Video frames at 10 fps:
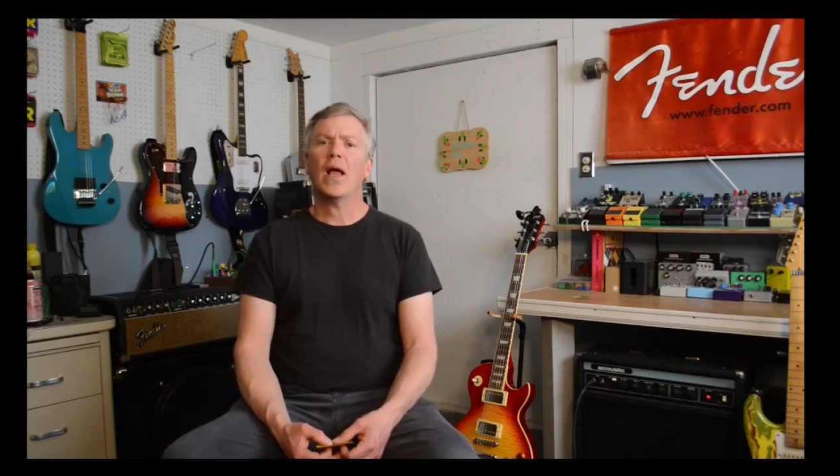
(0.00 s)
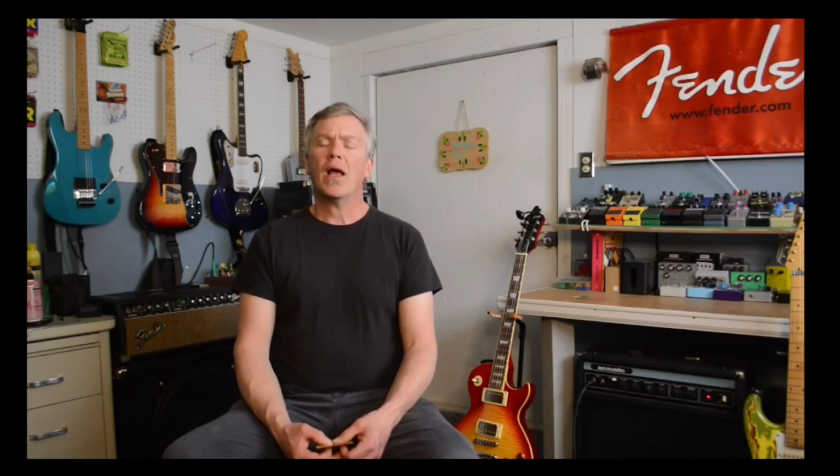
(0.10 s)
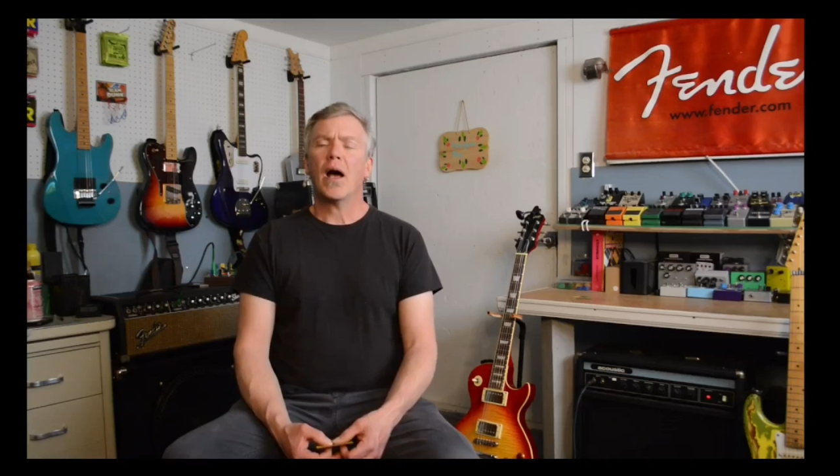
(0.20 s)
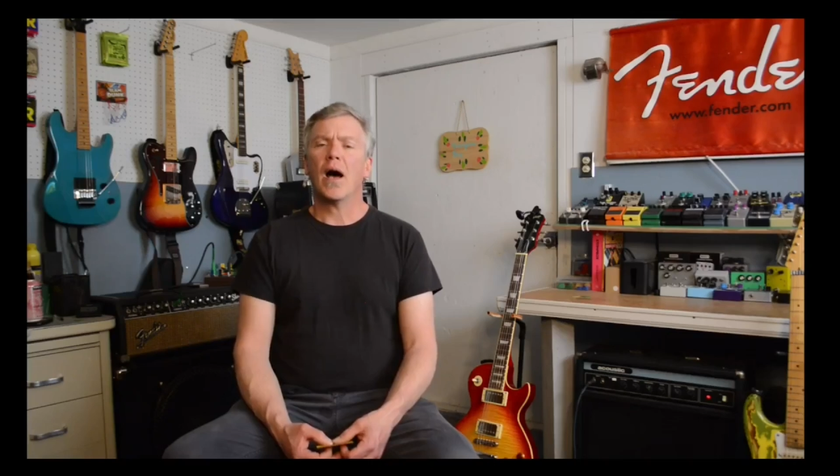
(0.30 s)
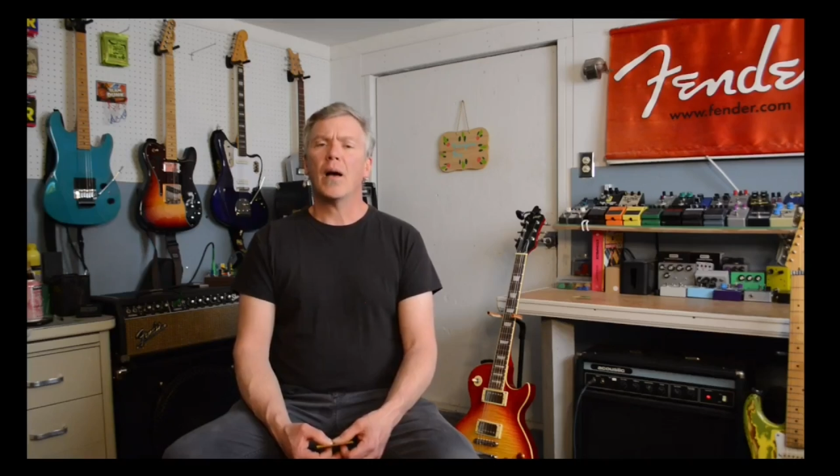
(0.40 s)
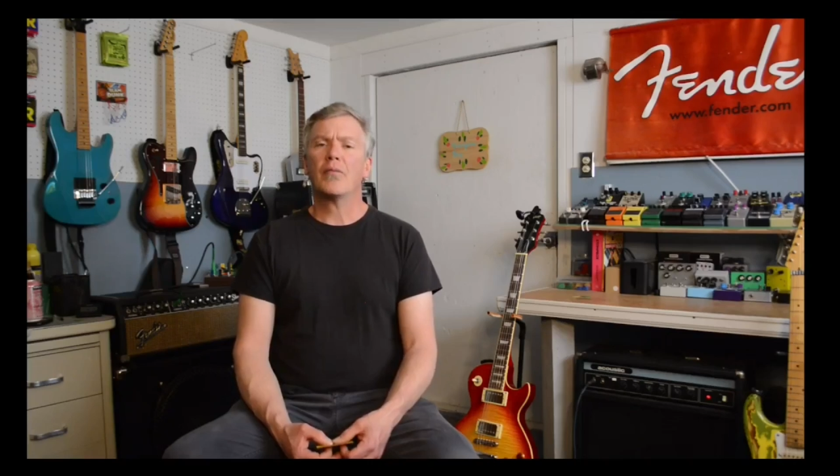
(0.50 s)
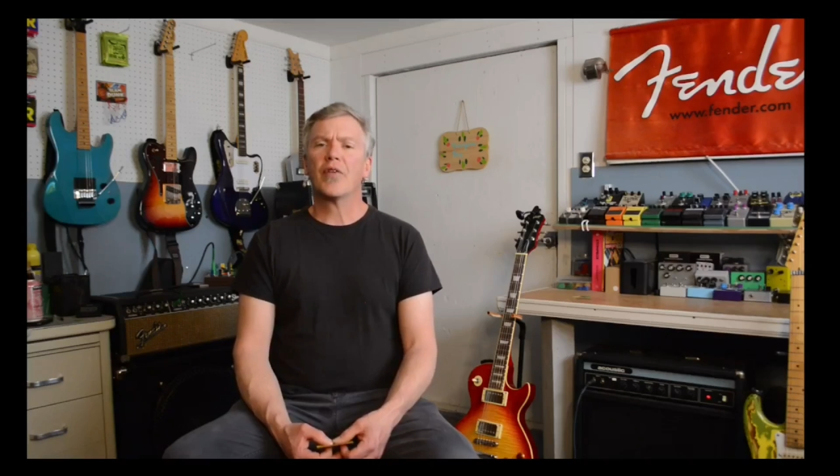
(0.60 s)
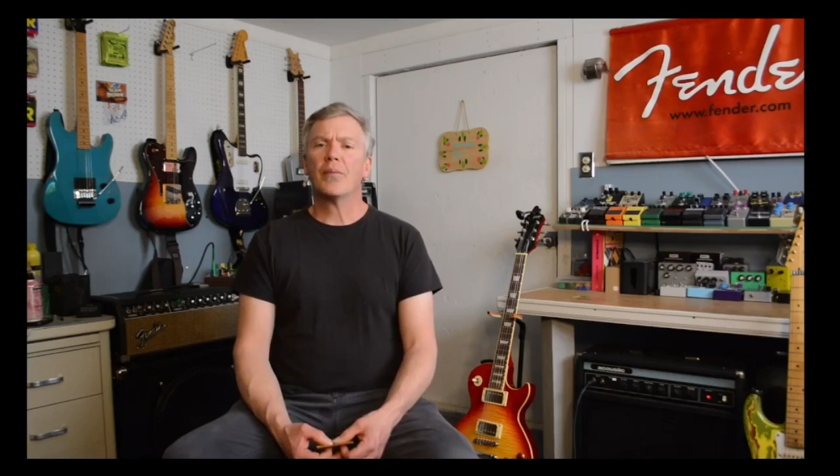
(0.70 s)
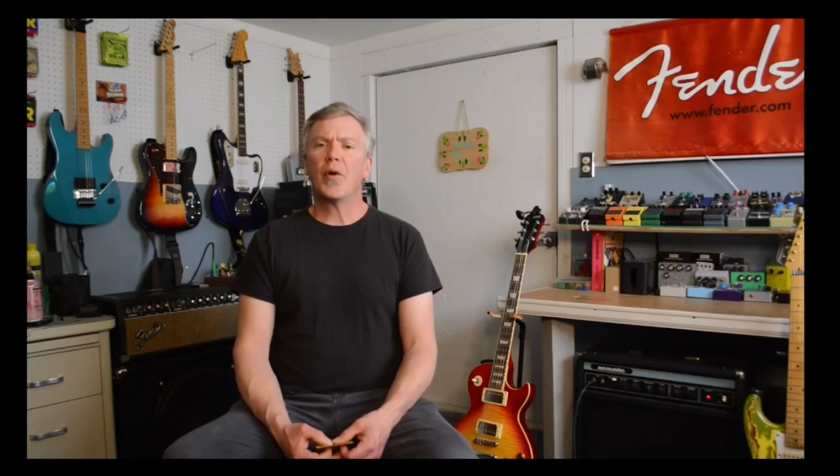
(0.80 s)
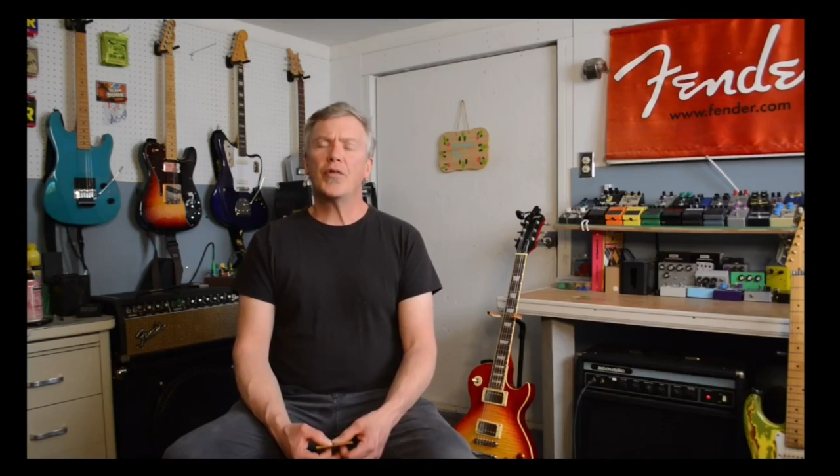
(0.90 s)
From
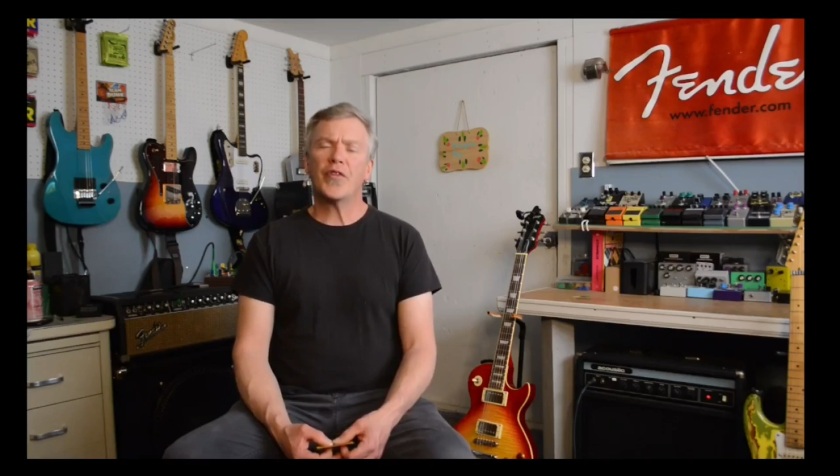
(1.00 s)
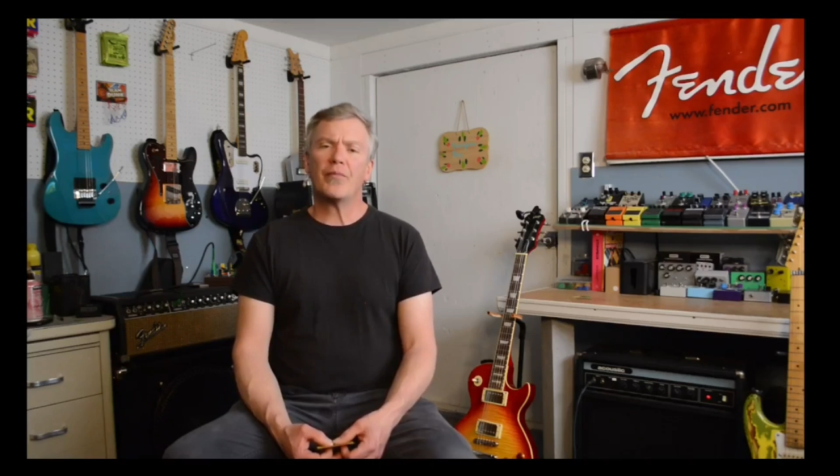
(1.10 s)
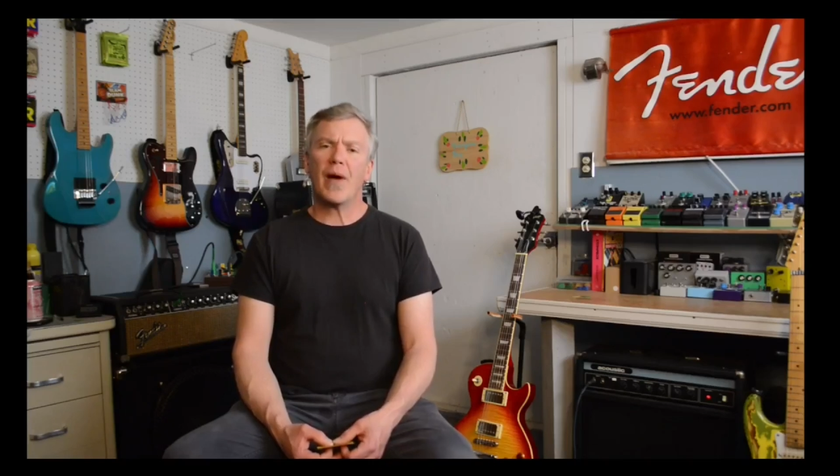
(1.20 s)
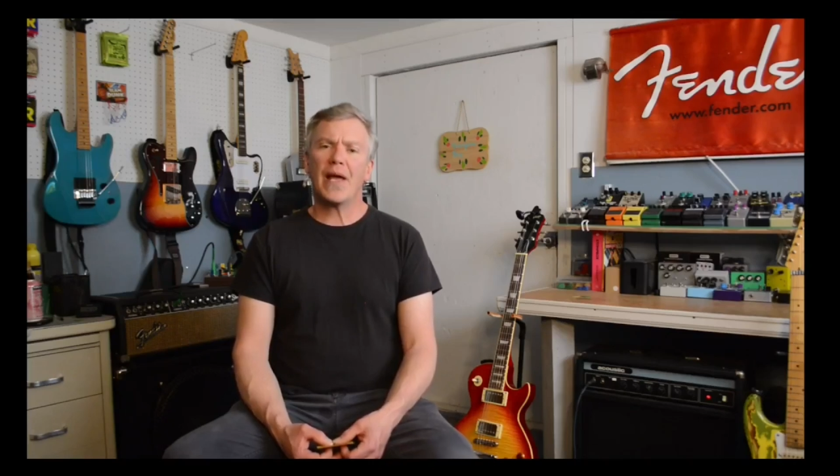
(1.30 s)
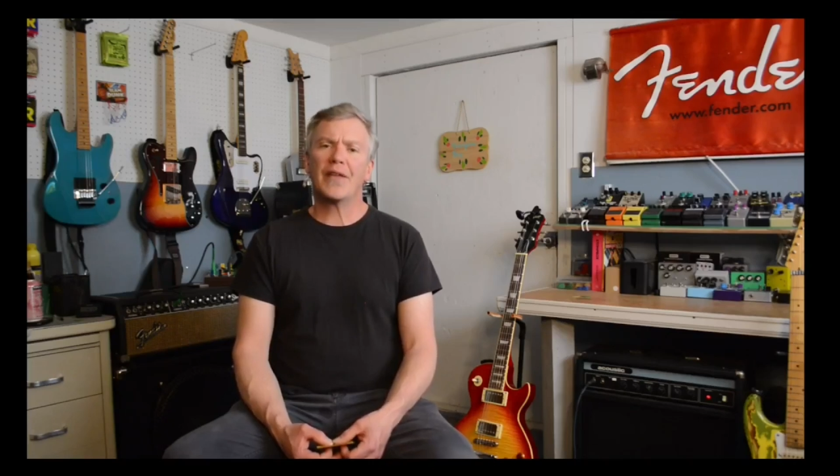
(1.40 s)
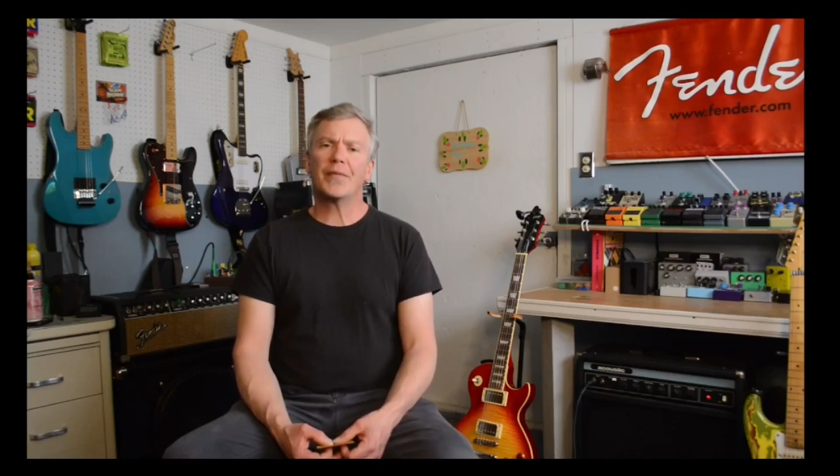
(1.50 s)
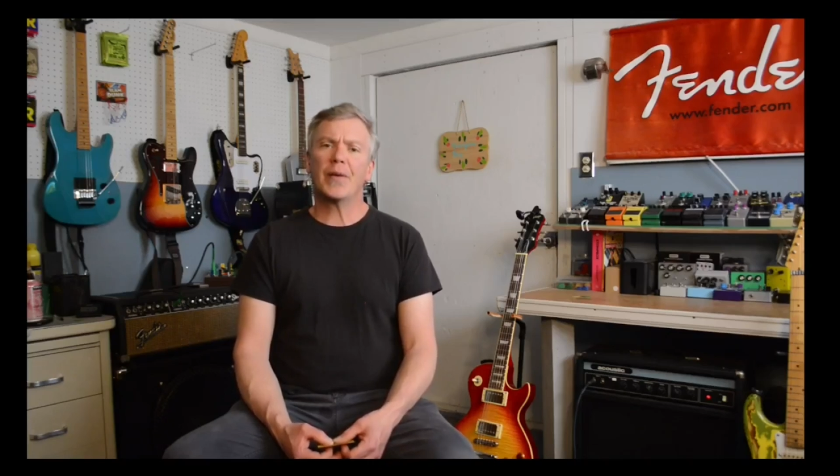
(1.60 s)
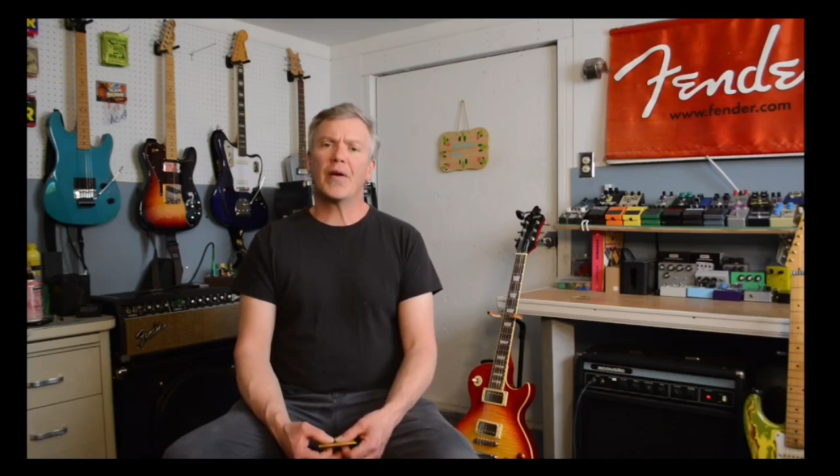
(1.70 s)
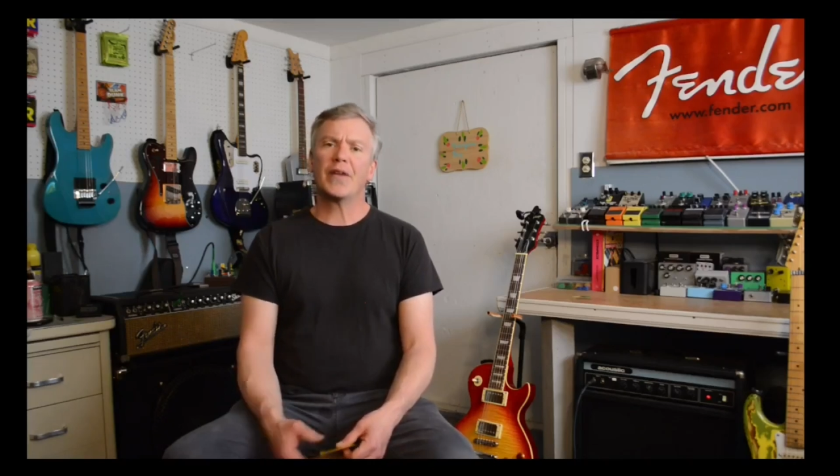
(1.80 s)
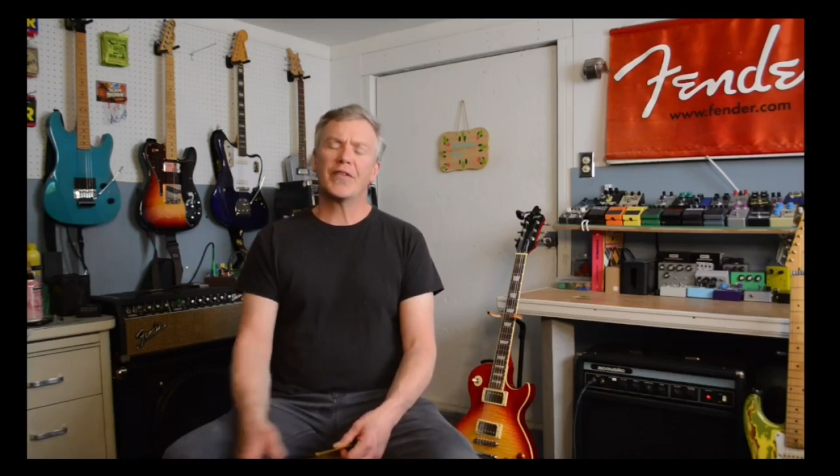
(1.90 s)
most of my experience,